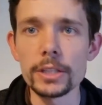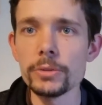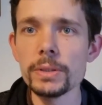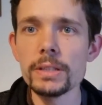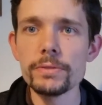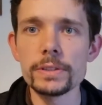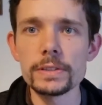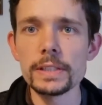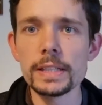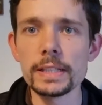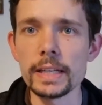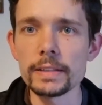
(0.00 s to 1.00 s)
And you even
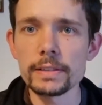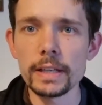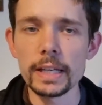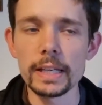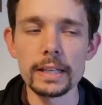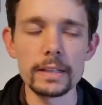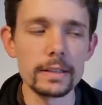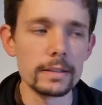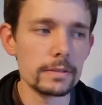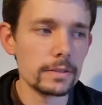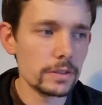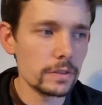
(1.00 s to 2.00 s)
see this in